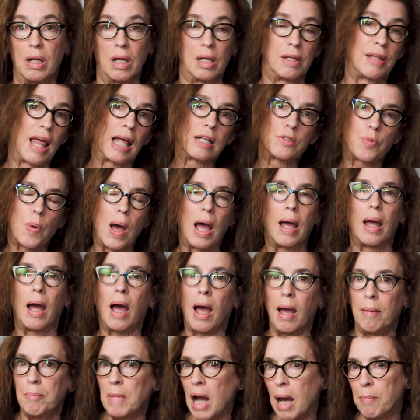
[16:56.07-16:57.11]
That's why
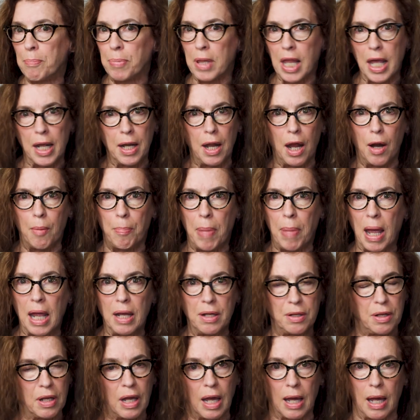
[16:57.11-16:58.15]
I'm not plein air
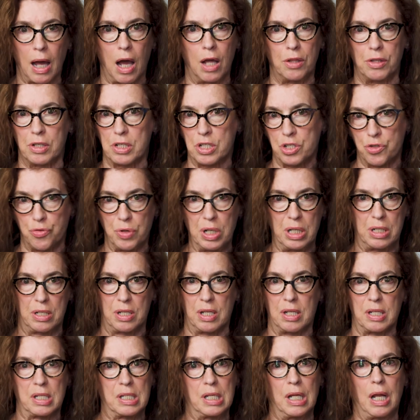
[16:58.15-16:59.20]
painting on the streets of
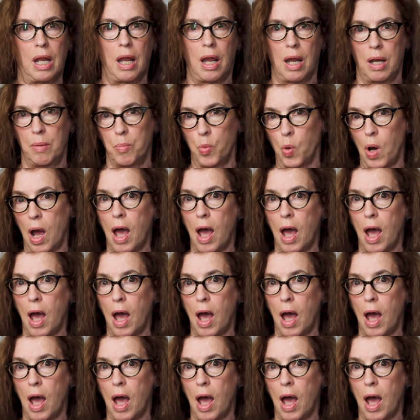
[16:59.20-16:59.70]
the city anymore.